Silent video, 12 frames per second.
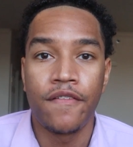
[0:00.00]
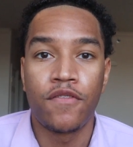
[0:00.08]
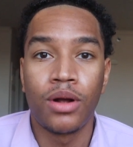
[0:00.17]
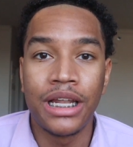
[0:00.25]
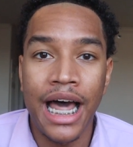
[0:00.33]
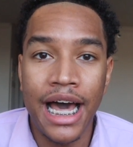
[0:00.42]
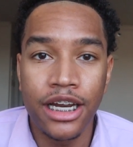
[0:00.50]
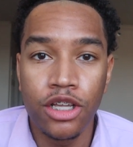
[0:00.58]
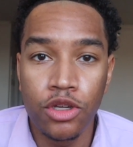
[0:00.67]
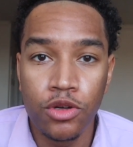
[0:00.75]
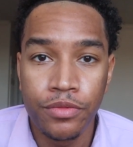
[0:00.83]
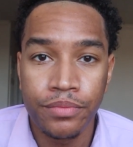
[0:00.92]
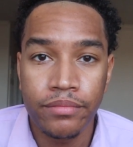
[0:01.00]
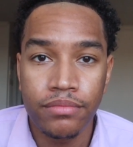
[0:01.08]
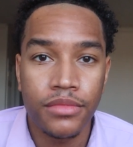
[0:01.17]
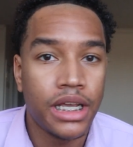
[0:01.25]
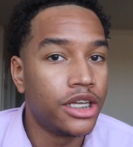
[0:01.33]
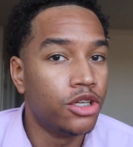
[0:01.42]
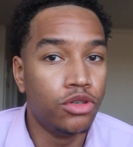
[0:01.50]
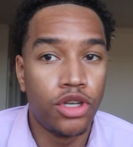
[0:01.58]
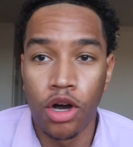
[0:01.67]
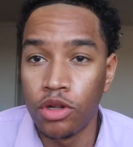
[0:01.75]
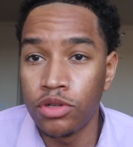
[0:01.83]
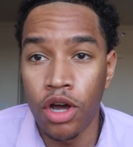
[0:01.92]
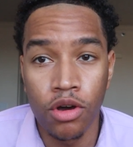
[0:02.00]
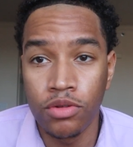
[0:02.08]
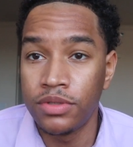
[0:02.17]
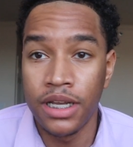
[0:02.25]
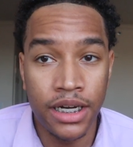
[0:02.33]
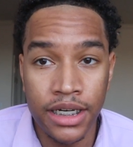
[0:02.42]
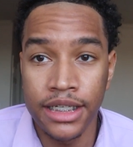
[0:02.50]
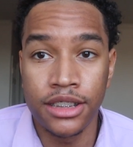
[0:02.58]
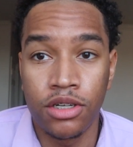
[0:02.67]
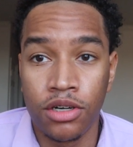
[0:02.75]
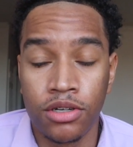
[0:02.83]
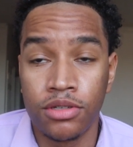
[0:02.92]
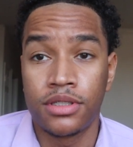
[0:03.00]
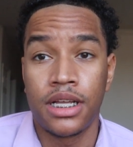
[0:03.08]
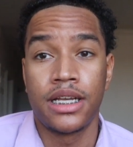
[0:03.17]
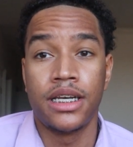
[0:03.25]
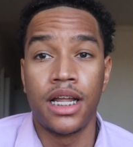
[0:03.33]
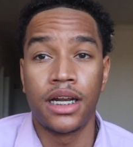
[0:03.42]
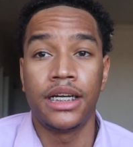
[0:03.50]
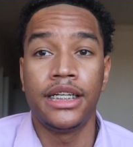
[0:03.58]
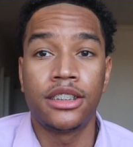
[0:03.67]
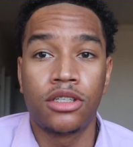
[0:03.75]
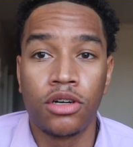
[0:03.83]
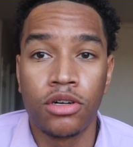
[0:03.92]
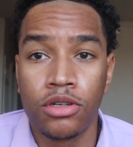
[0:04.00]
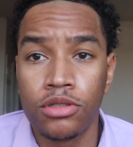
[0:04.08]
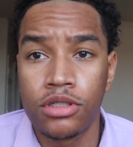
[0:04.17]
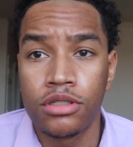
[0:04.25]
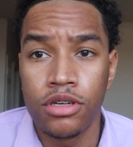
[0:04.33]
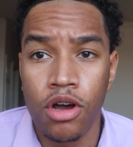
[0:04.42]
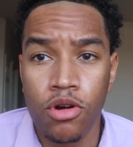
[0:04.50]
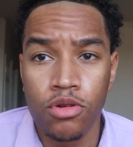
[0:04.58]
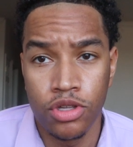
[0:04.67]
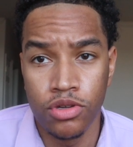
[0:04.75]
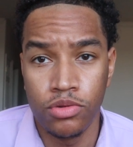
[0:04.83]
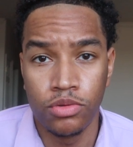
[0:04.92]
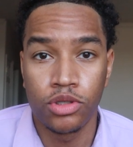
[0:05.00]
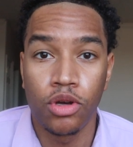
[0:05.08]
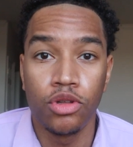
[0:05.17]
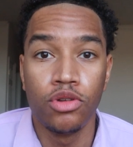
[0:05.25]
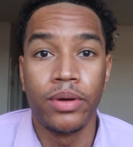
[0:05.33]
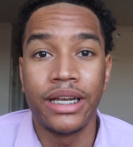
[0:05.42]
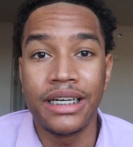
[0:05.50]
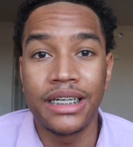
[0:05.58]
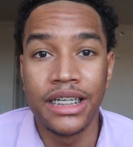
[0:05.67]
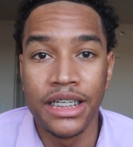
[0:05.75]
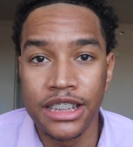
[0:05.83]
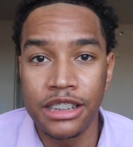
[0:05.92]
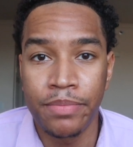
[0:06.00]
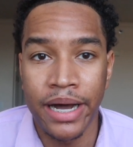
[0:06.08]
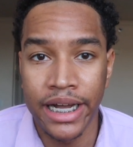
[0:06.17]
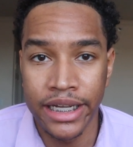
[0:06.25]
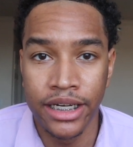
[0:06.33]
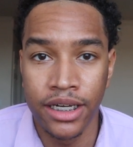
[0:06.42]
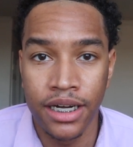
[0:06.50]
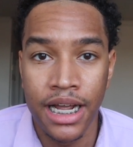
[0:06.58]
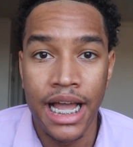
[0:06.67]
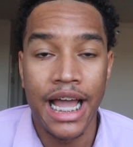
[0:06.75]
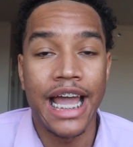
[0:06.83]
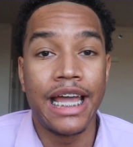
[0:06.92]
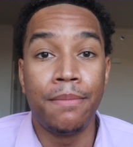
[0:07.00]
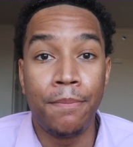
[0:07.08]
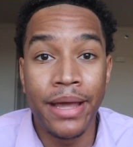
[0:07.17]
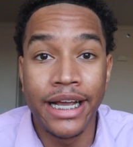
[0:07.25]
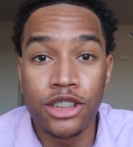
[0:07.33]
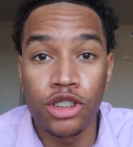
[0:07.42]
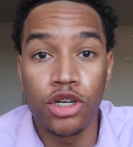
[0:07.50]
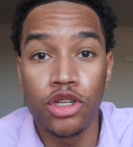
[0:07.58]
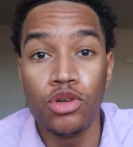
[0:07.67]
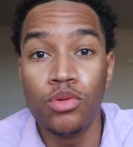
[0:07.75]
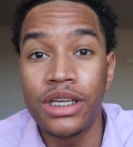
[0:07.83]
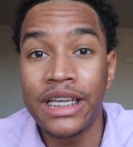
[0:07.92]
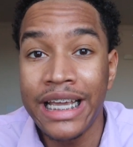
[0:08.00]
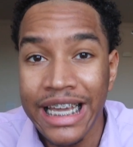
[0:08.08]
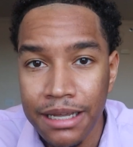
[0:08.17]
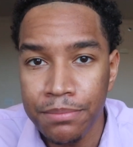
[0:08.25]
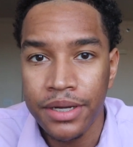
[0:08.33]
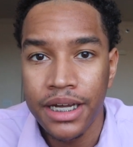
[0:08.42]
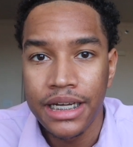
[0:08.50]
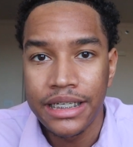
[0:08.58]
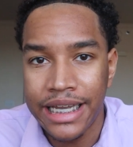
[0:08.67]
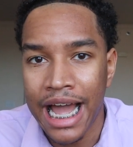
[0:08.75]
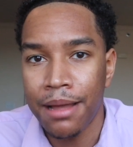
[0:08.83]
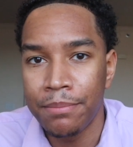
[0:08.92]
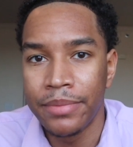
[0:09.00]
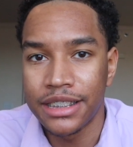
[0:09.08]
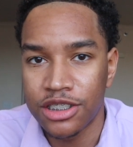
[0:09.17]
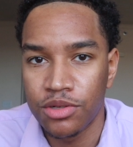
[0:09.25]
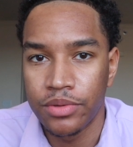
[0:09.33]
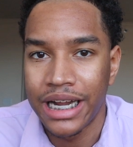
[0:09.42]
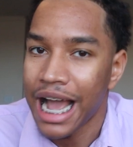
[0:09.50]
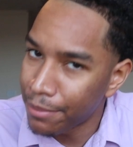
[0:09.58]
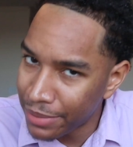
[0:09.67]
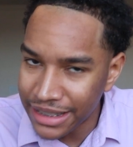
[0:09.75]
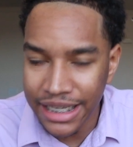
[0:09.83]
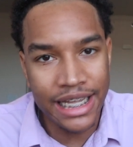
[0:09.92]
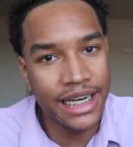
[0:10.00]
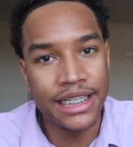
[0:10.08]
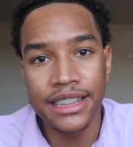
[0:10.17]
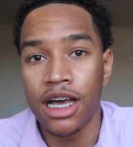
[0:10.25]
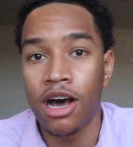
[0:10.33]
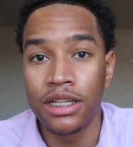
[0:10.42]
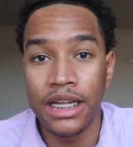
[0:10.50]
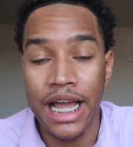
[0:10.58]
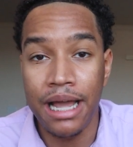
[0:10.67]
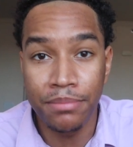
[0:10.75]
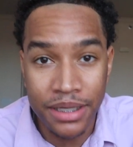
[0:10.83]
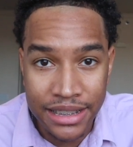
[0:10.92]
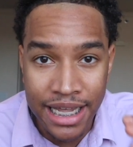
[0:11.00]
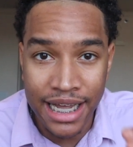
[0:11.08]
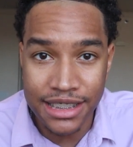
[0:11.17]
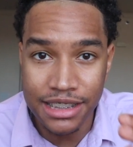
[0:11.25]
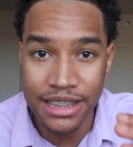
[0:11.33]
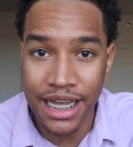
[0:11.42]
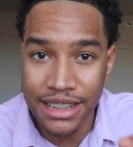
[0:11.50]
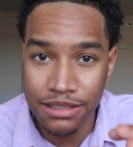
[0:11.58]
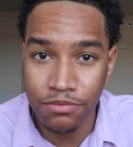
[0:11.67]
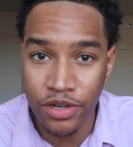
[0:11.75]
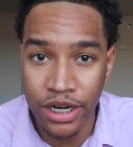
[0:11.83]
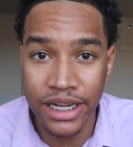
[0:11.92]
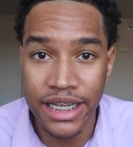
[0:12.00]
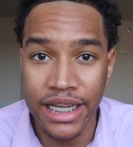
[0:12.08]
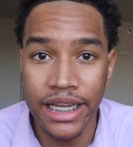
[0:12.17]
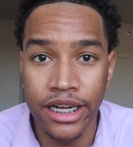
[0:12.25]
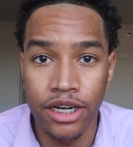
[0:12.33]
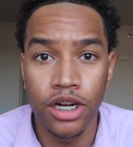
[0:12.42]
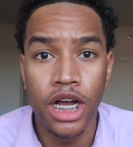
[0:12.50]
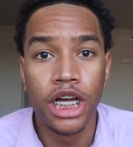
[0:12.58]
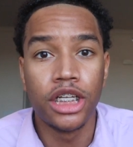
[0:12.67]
For a lot of you, you don't know none of these girls. None of these girls know you. So you in a good spot here. And make sure you keep that mystery. I'm about to get into all of that. But that's very key here.